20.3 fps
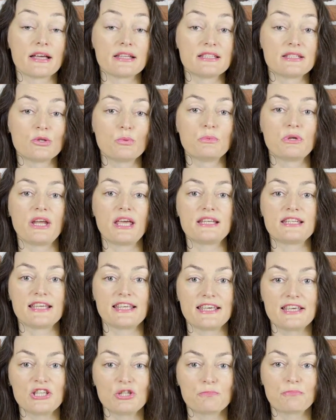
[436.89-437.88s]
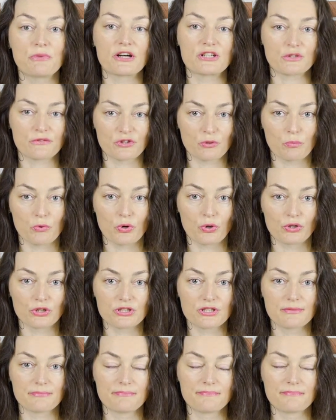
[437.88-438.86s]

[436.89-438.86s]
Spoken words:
dominating each part of the world.